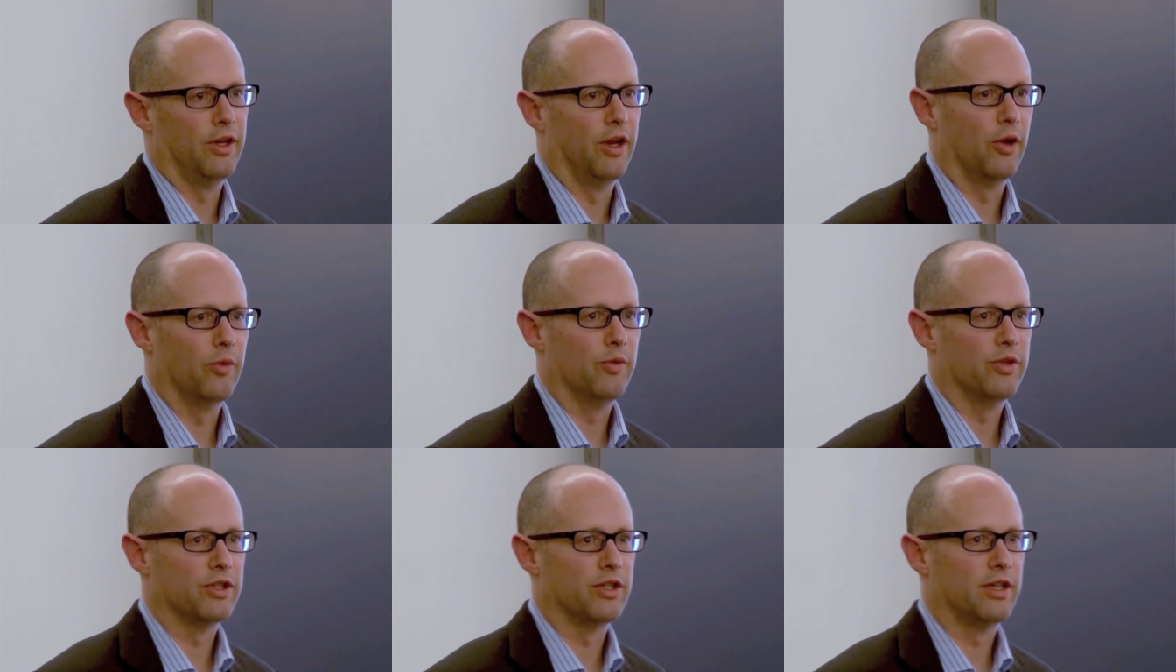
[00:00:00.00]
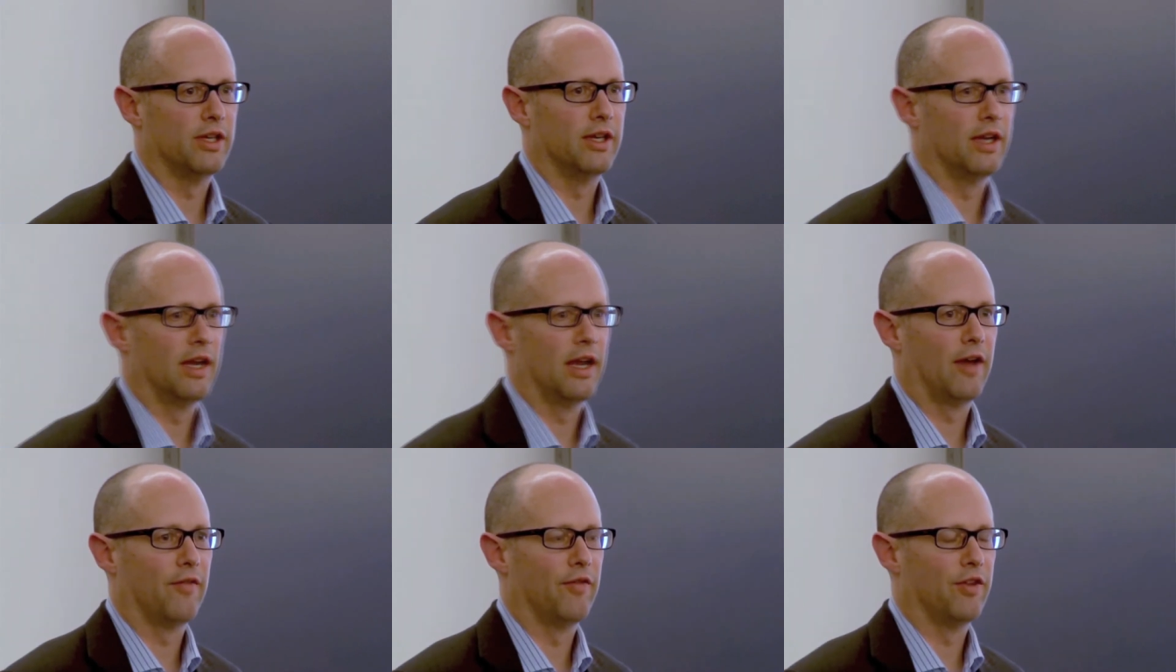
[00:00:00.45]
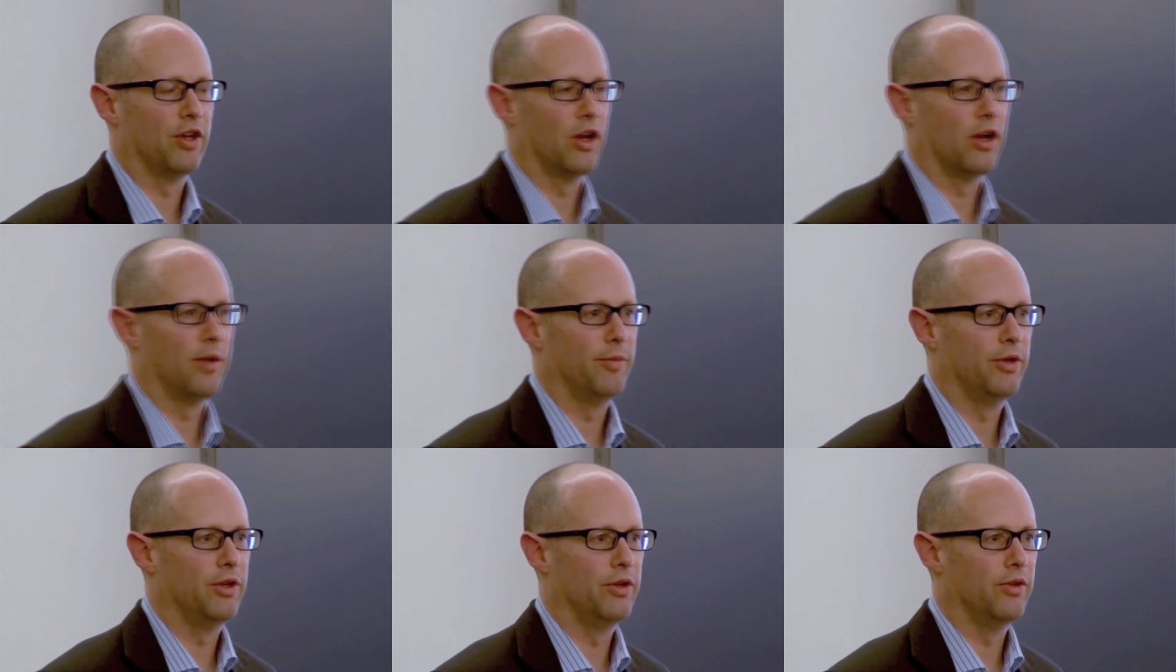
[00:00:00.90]
you know, we just didn't have the
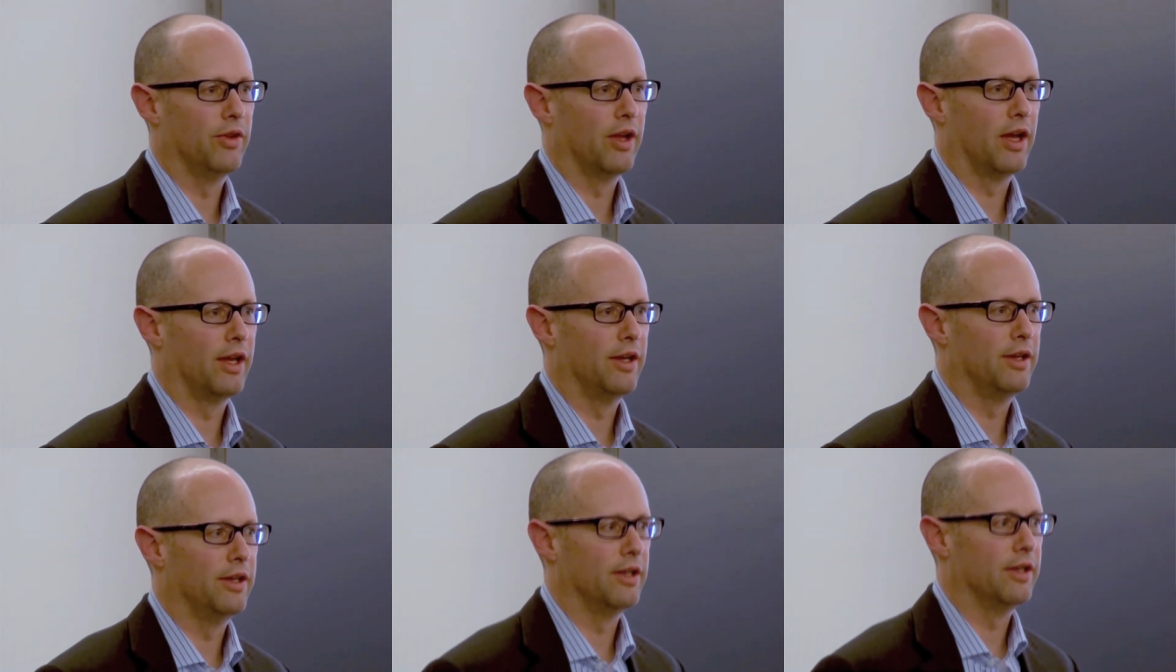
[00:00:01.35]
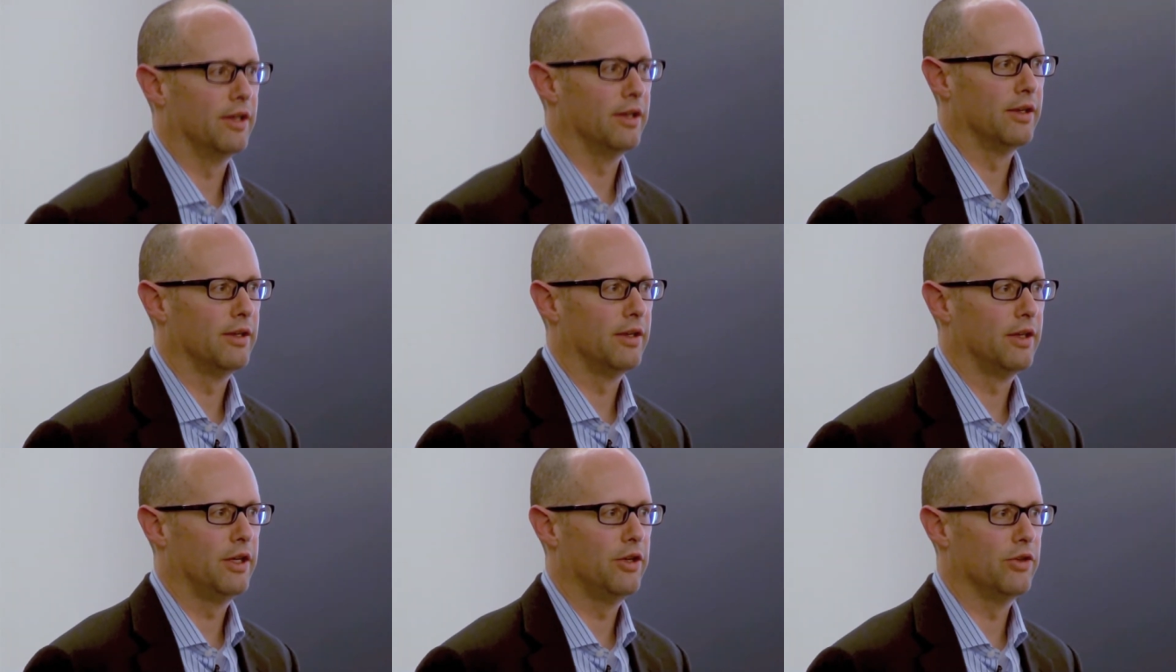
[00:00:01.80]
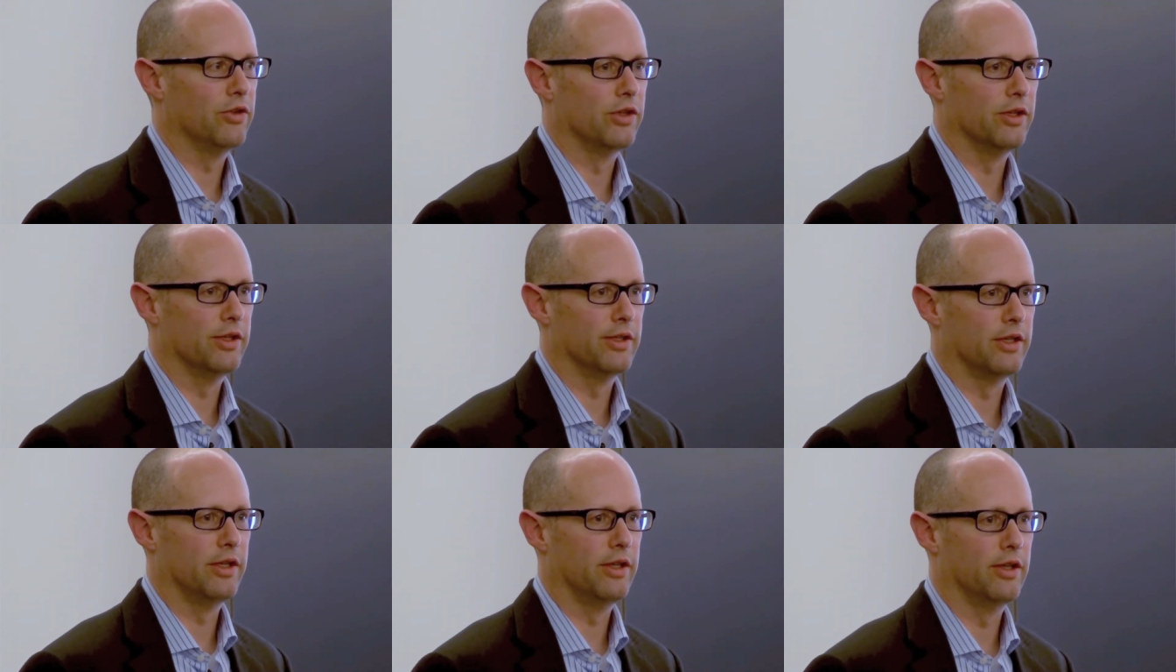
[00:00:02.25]
time to do that and didn't
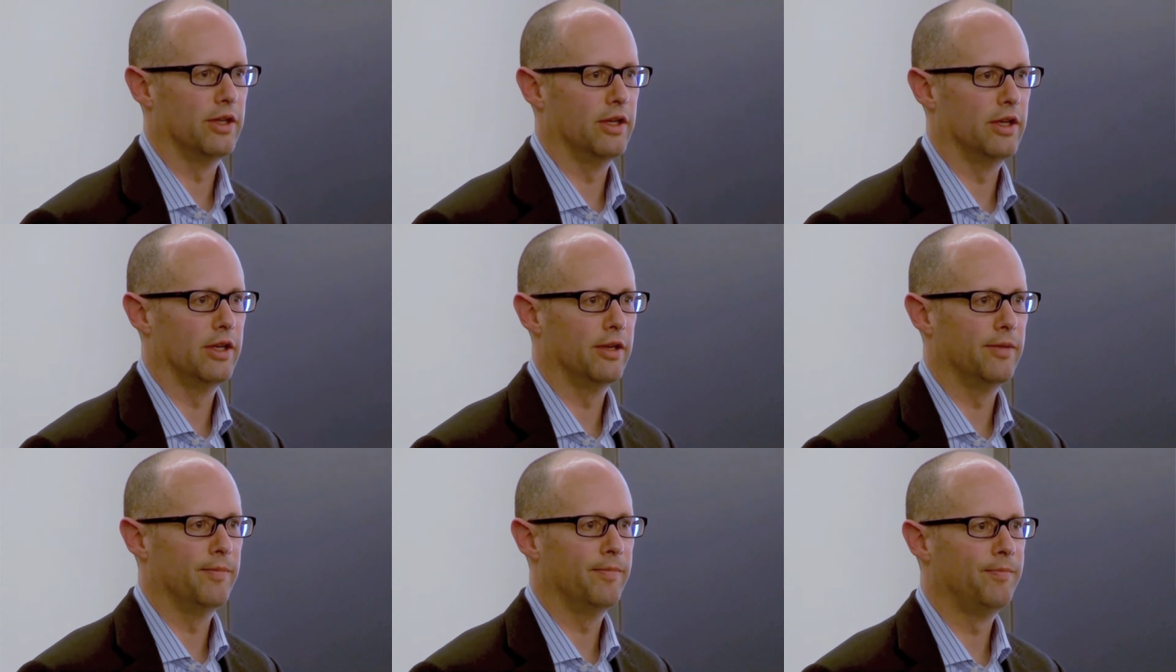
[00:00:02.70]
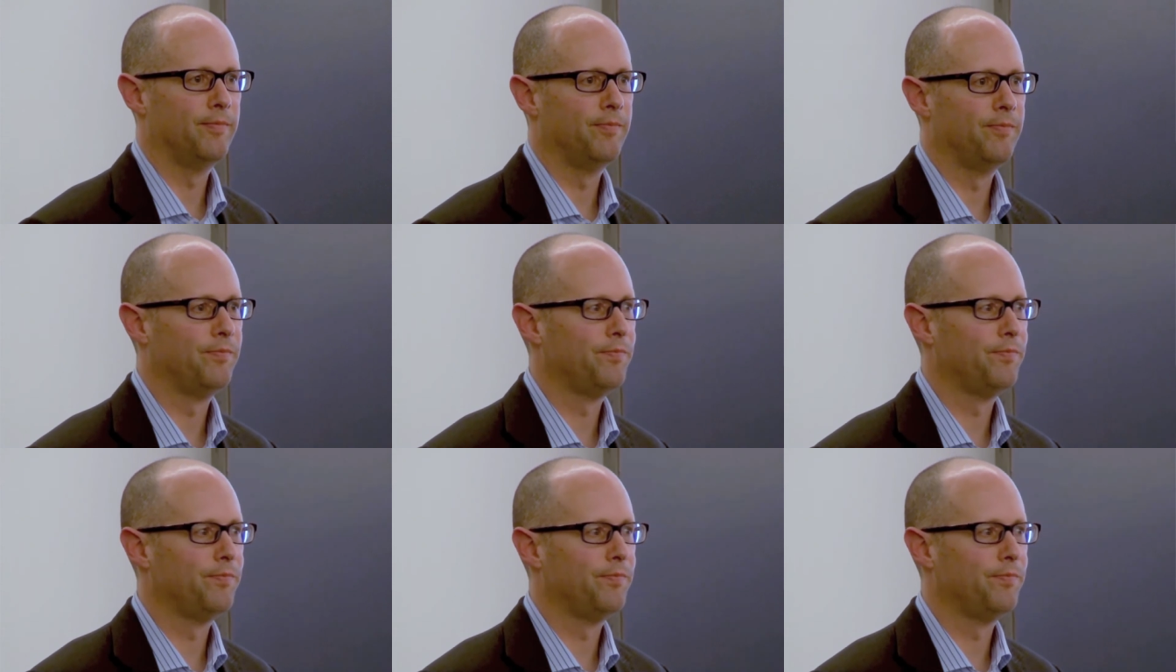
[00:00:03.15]
hugely see the need.